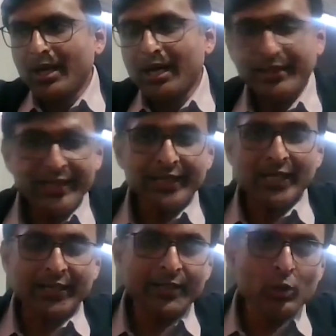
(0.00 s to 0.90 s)
Again,
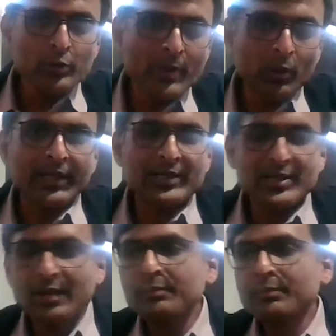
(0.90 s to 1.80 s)
I can use my own
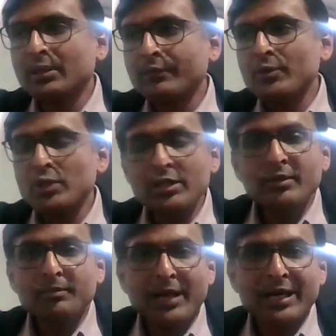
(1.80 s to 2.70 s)
example. If you
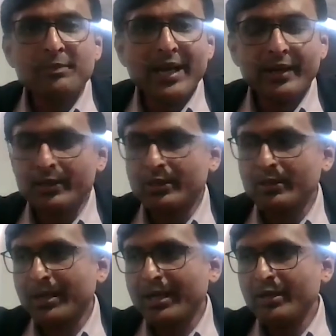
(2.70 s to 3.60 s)
see, my parent,
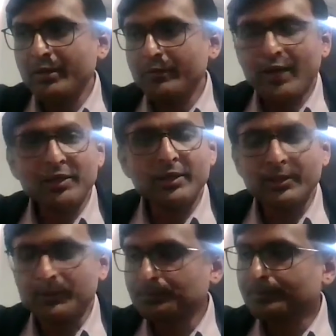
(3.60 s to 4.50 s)
my father,